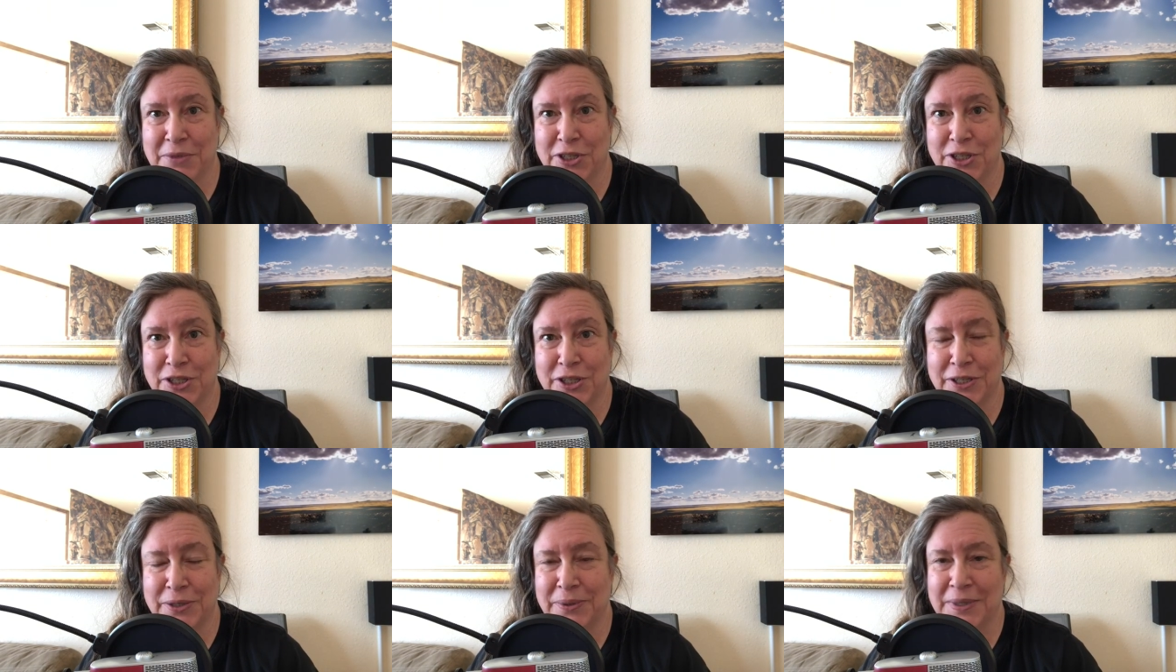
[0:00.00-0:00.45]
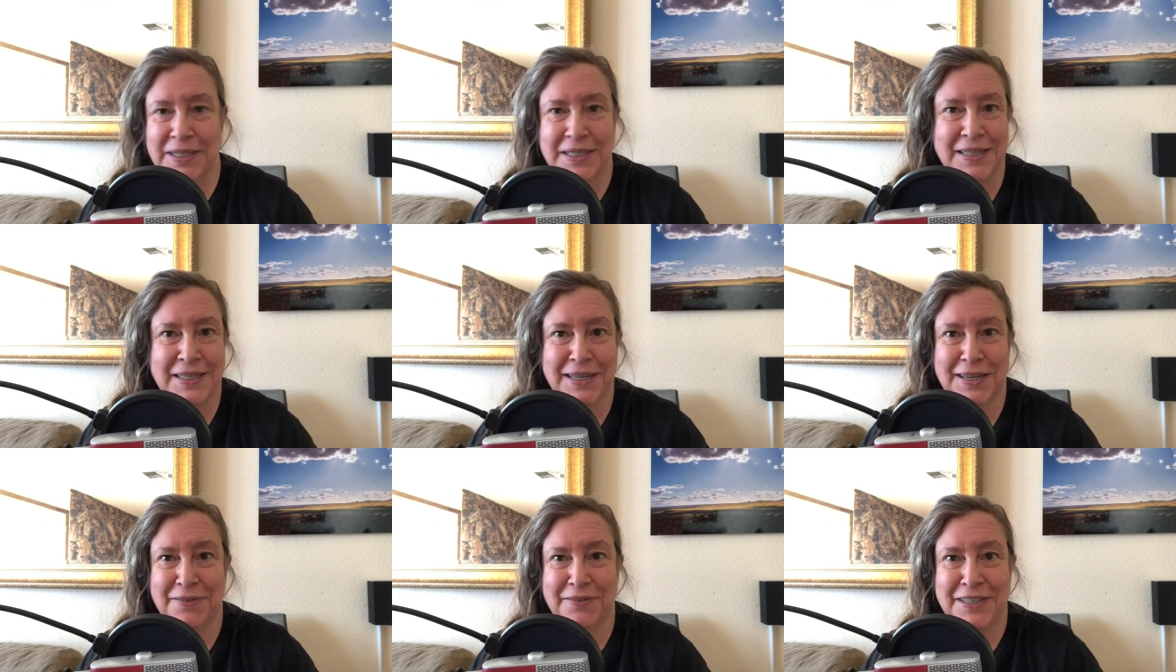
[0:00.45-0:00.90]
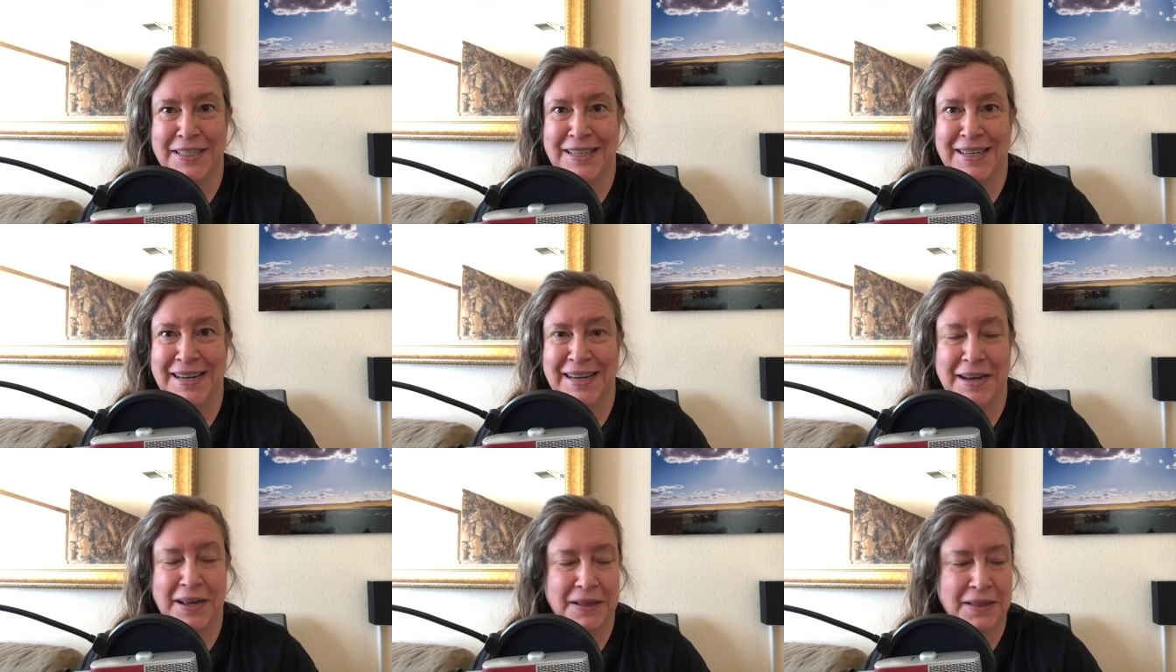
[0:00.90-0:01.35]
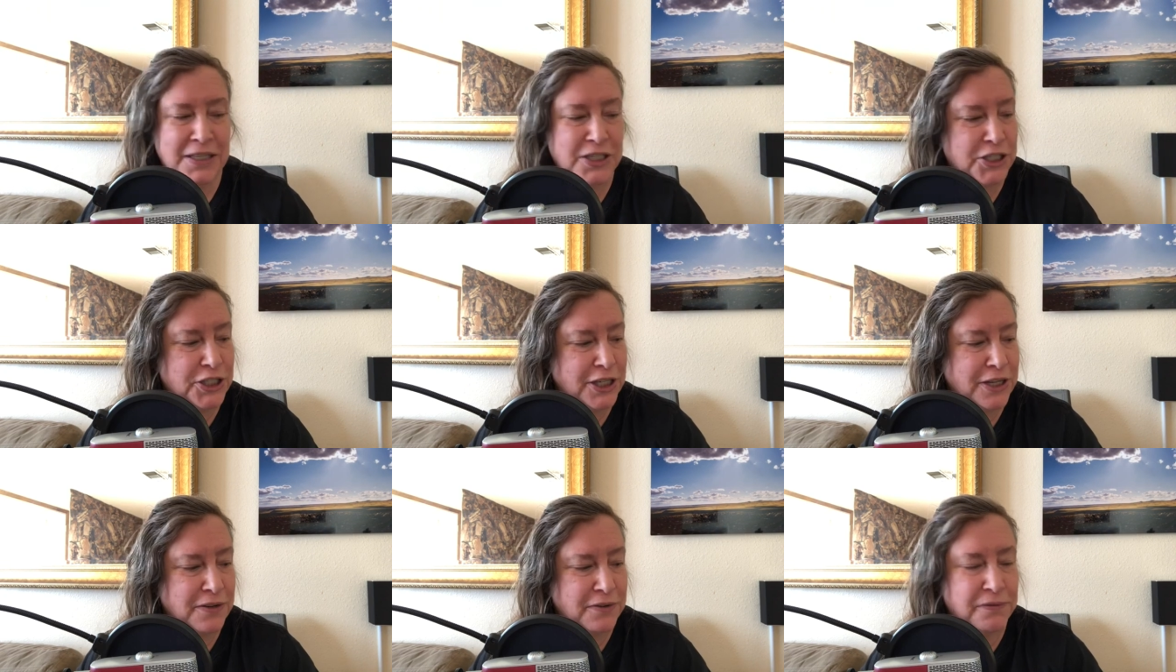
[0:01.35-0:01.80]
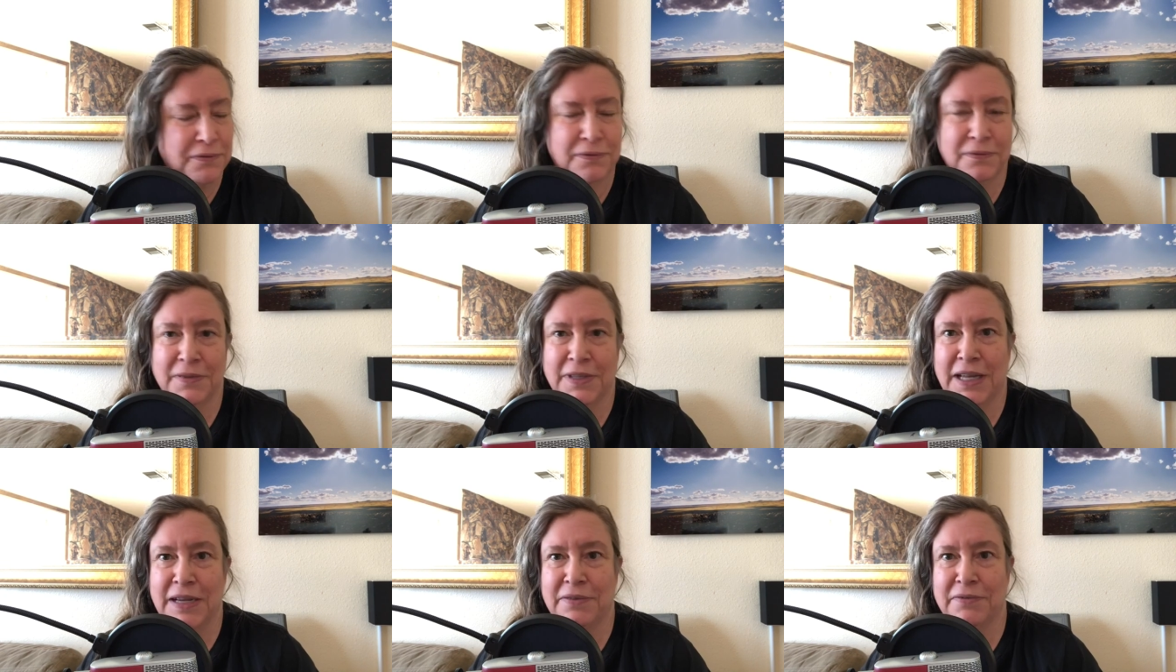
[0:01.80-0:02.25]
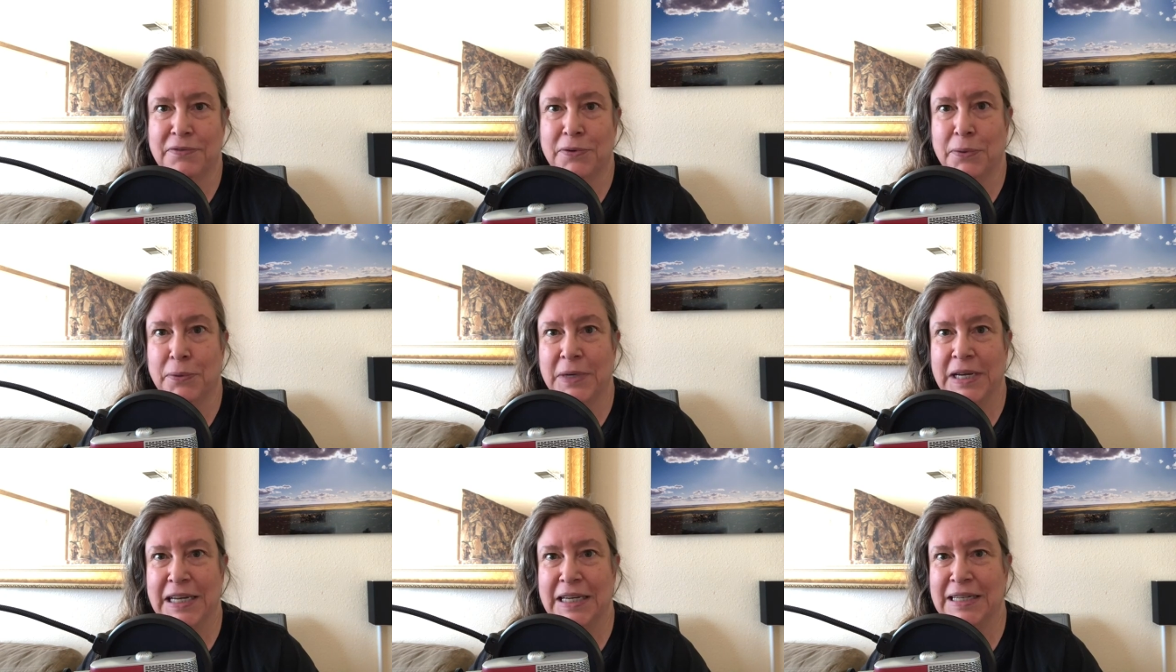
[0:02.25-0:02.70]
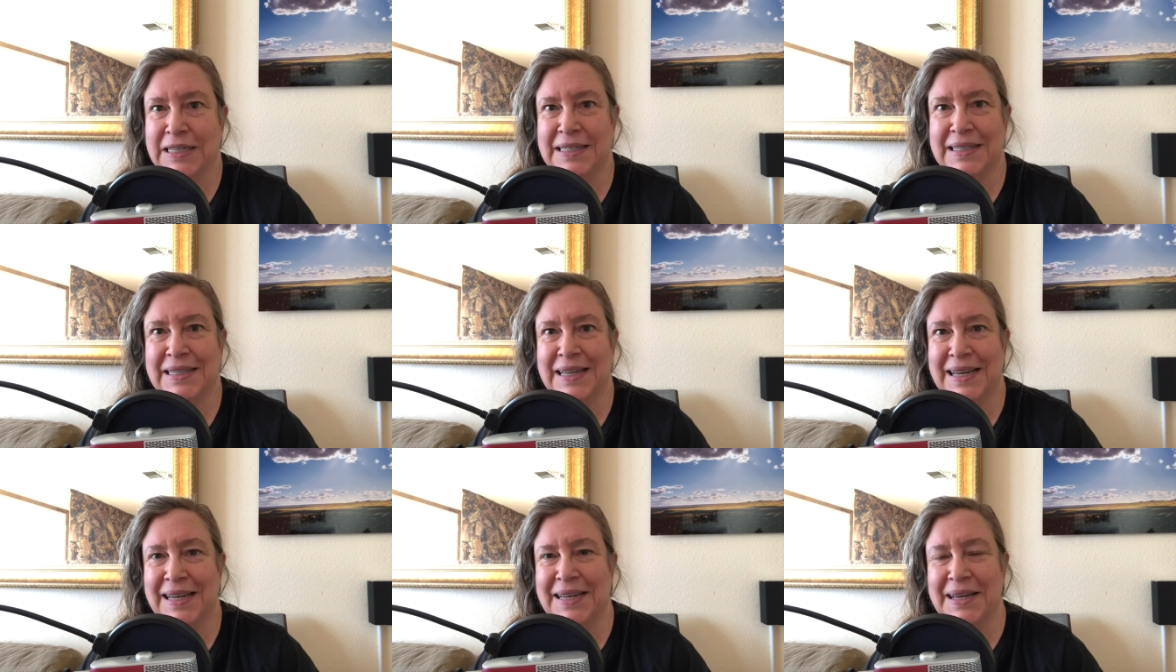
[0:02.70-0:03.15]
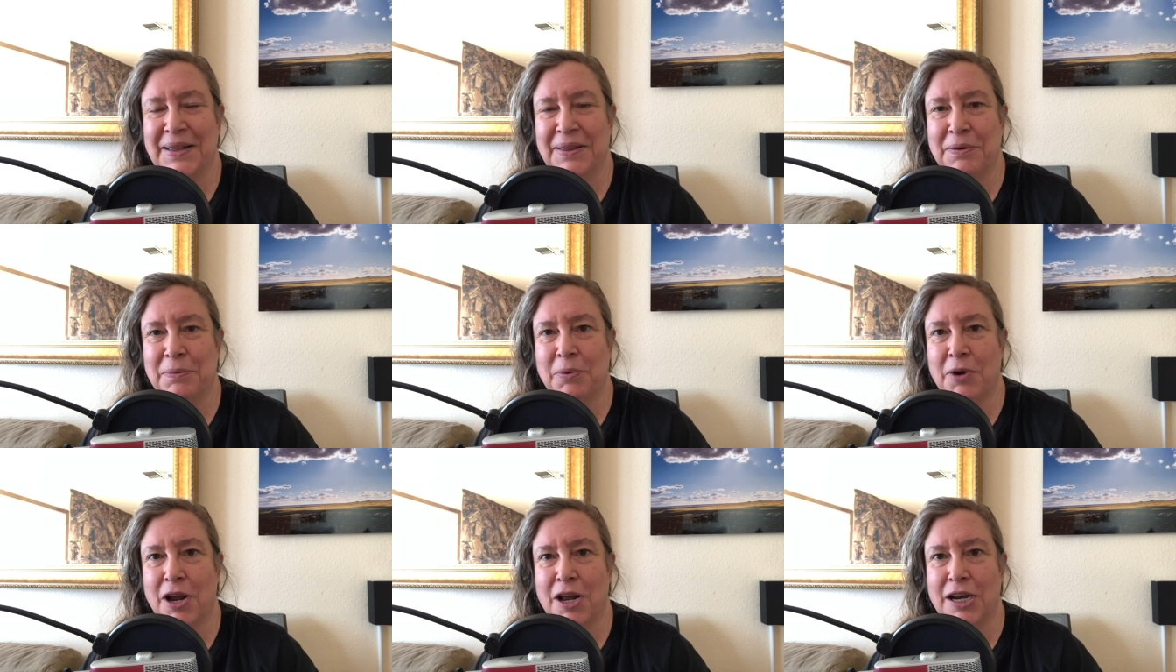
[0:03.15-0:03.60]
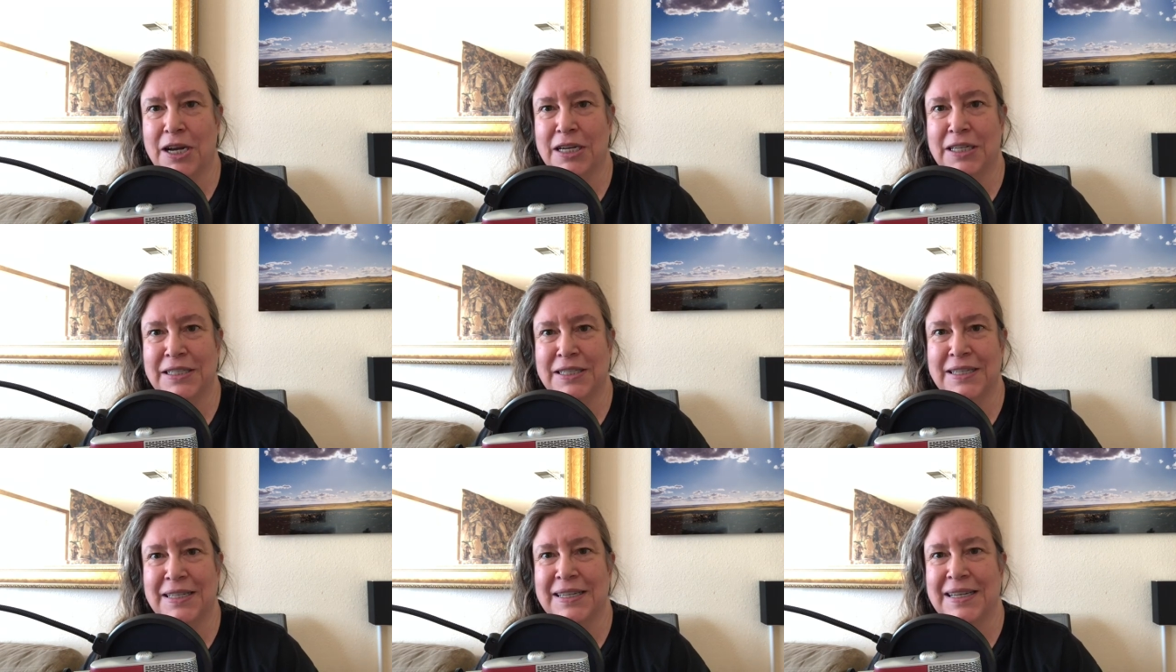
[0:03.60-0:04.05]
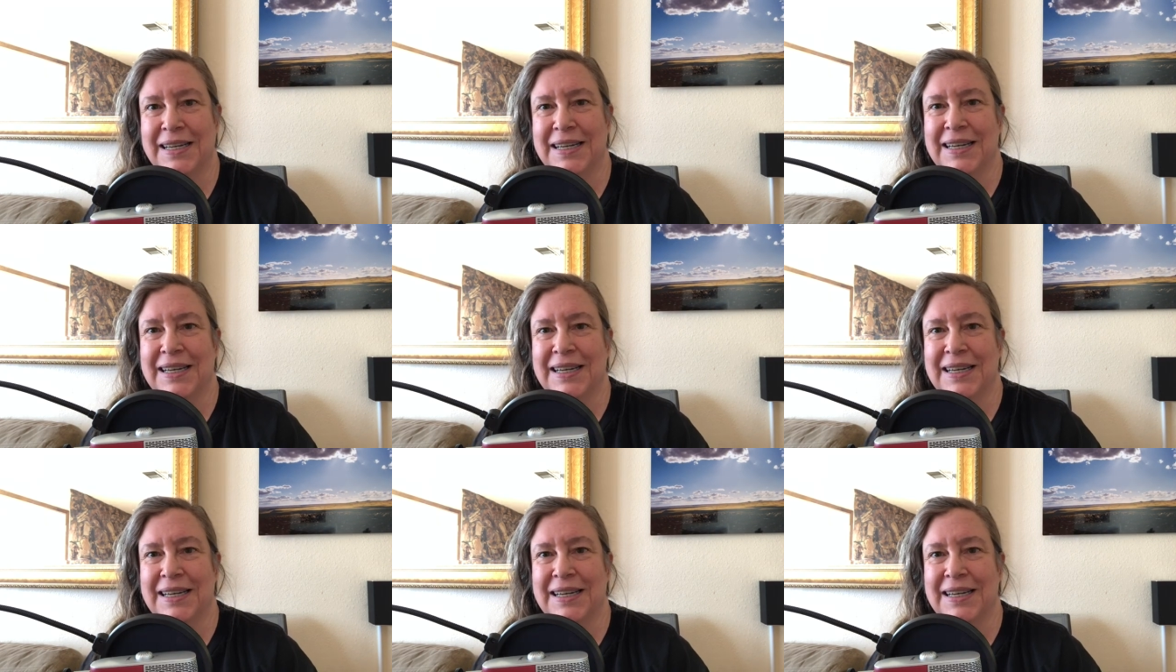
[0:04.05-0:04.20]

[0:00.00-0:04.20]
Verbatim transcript: to you instead of sitting on the shelf like for weeks, like other products